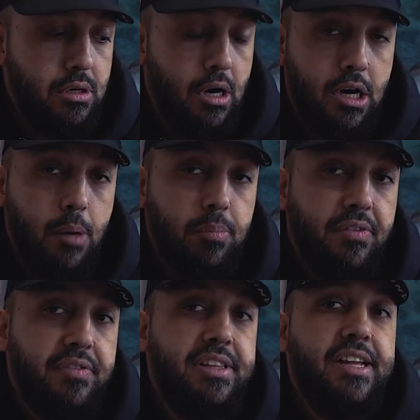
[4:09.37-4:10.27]
a couple
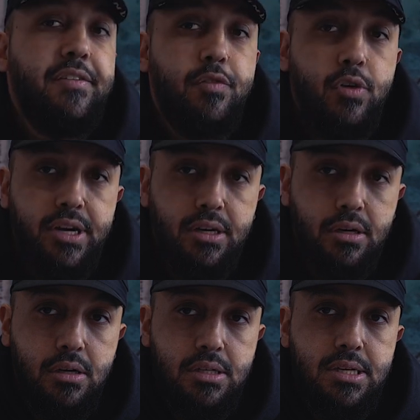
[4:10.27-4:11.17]
of different
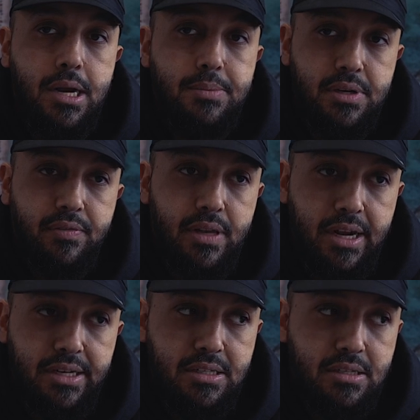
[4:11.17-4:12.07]
types of
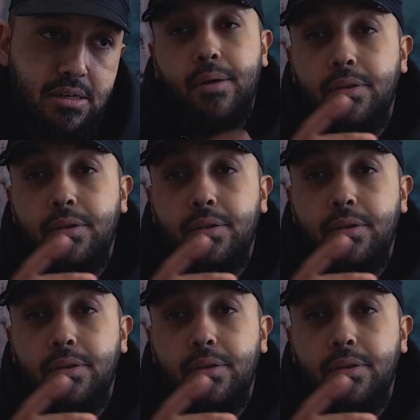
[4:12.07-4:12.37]
lights.